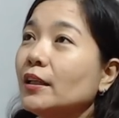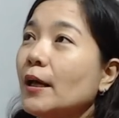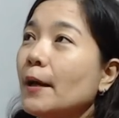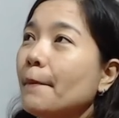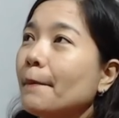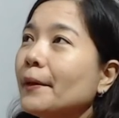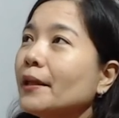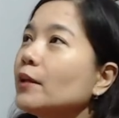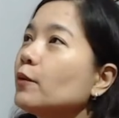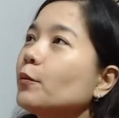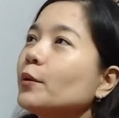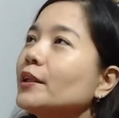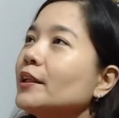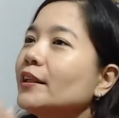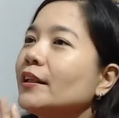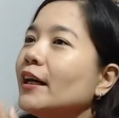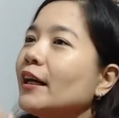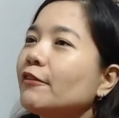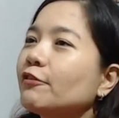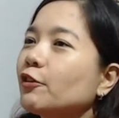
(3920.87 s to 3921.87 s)
Parang we
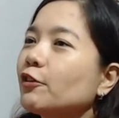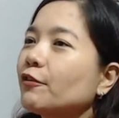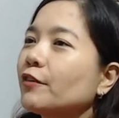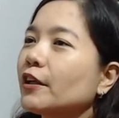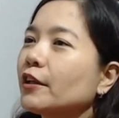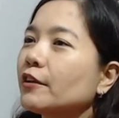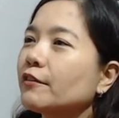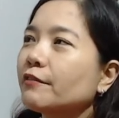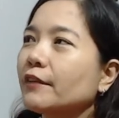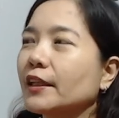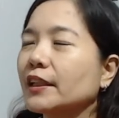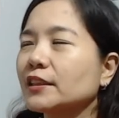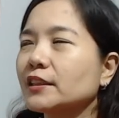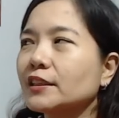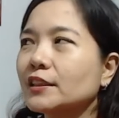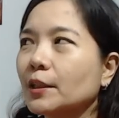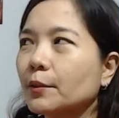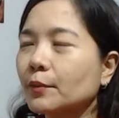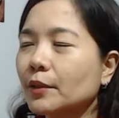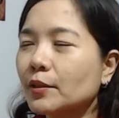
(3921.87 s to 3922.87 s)
didn't have to verify, kasi
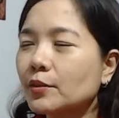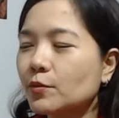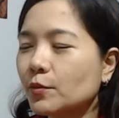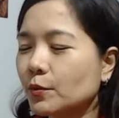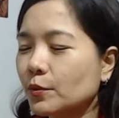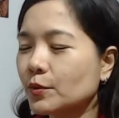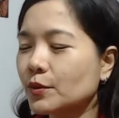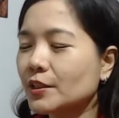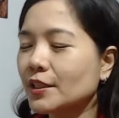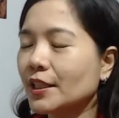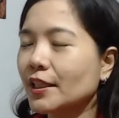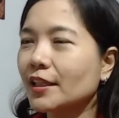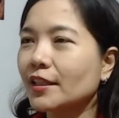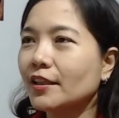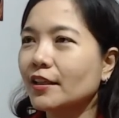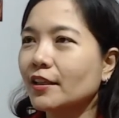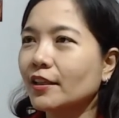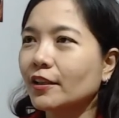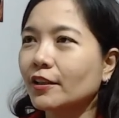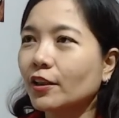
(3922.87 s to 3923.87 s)
sometimes we would say,
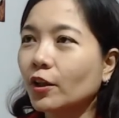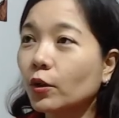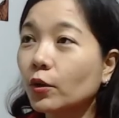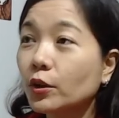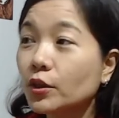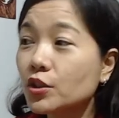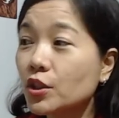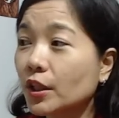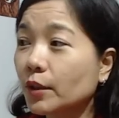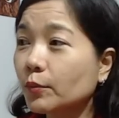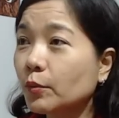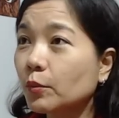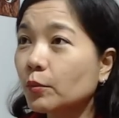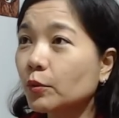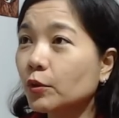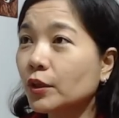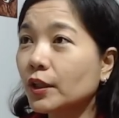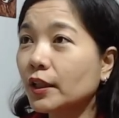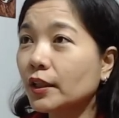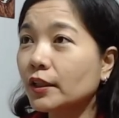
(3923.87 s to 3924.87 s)
no. Nako, check mo
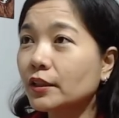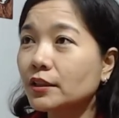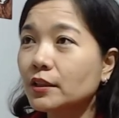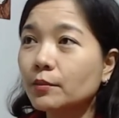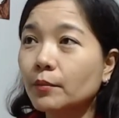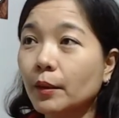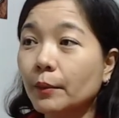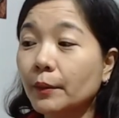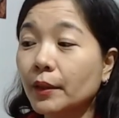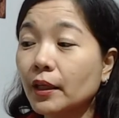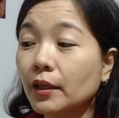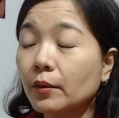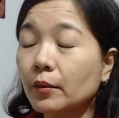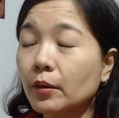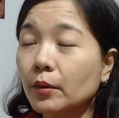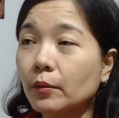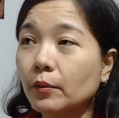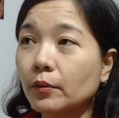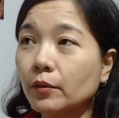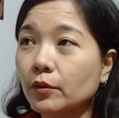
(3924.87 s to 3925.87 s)
muna, kasi mm-hmm. mamaya,
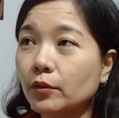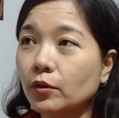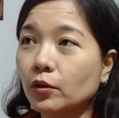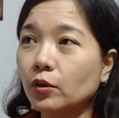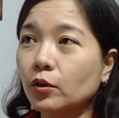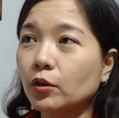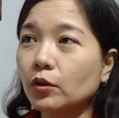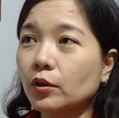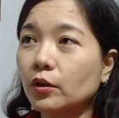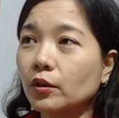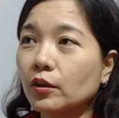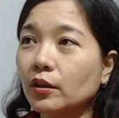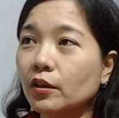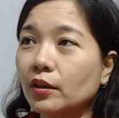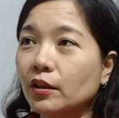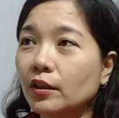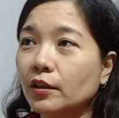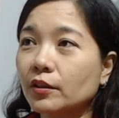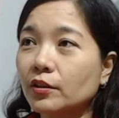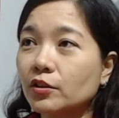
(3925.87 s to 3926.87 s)
you know, mm-hmm.
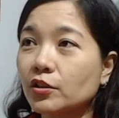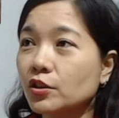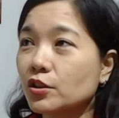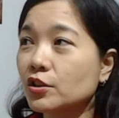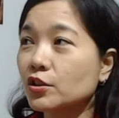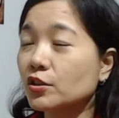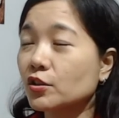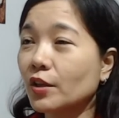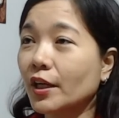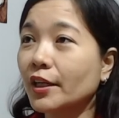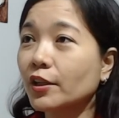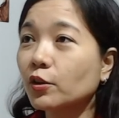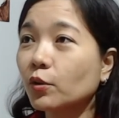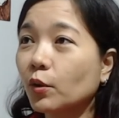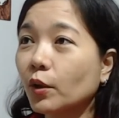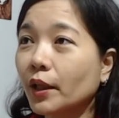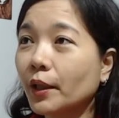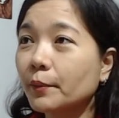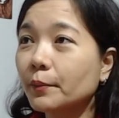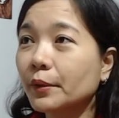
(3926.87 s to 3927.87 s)
uh, just trying to
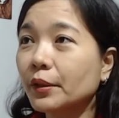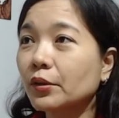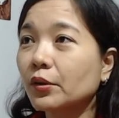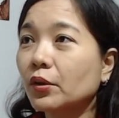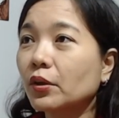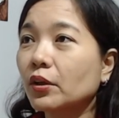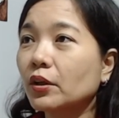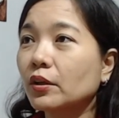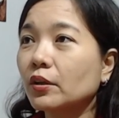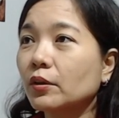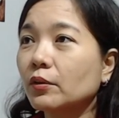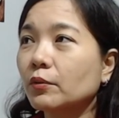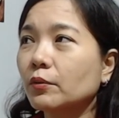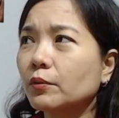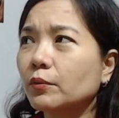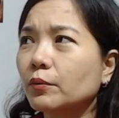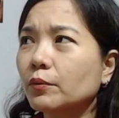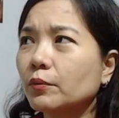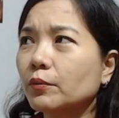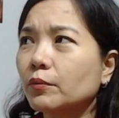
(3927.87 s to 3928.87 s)
claim the dog,
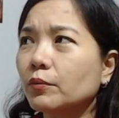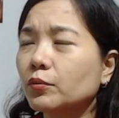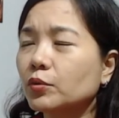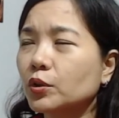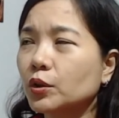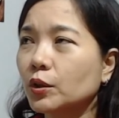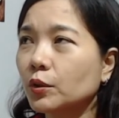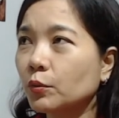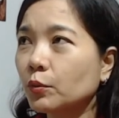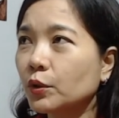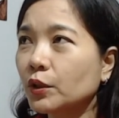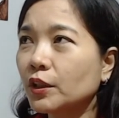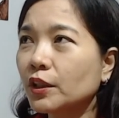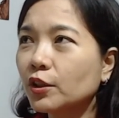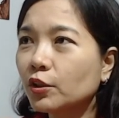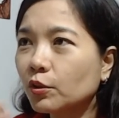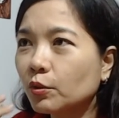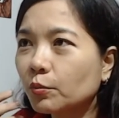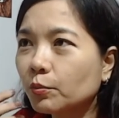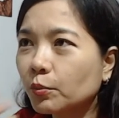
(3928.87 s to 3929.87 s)
mm-hmm. she would
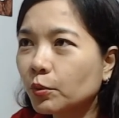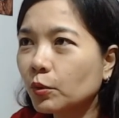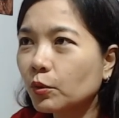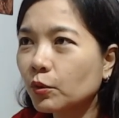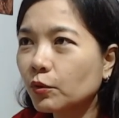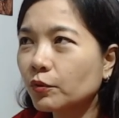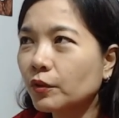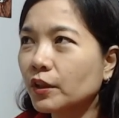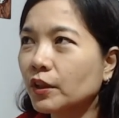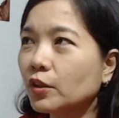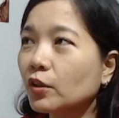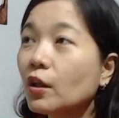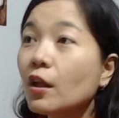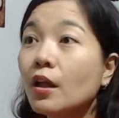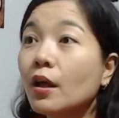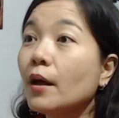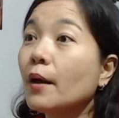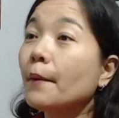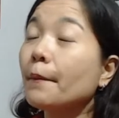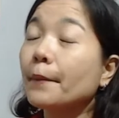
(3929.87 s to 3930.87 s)
need to prove, and
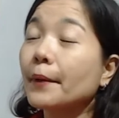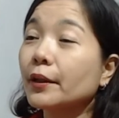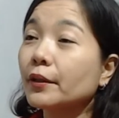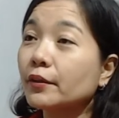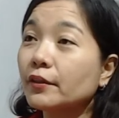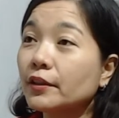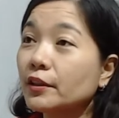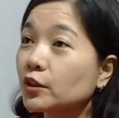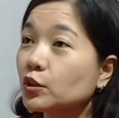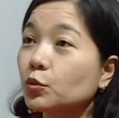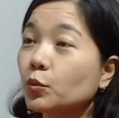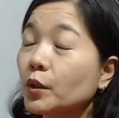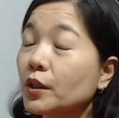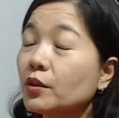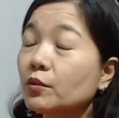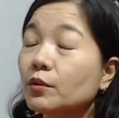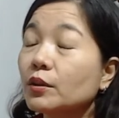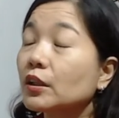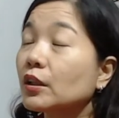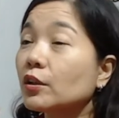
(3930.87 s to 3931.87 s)
pero this
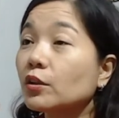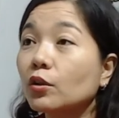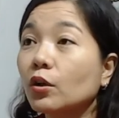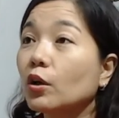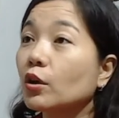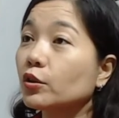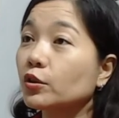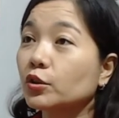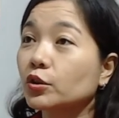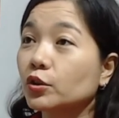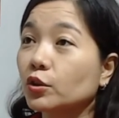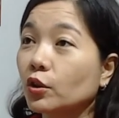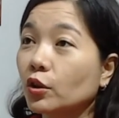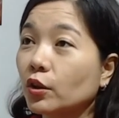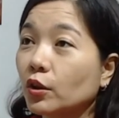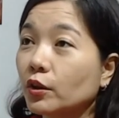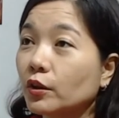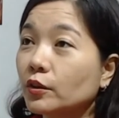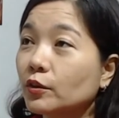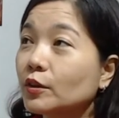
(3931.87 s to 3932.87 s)
one, when the dog
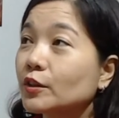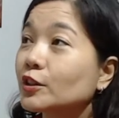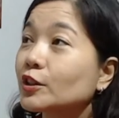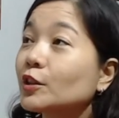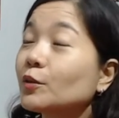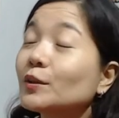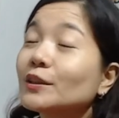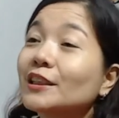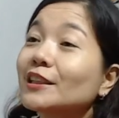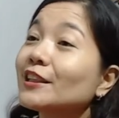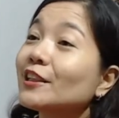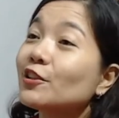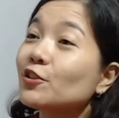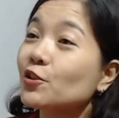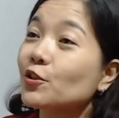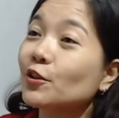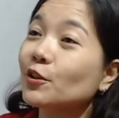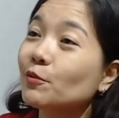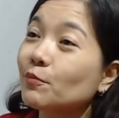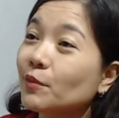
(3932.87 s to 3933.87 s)
saw, the, she was a
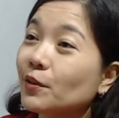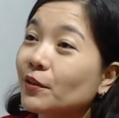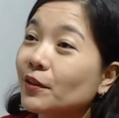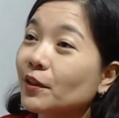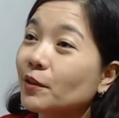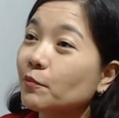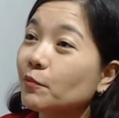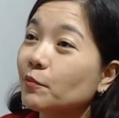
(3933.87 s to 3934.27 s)
teacher in Merriam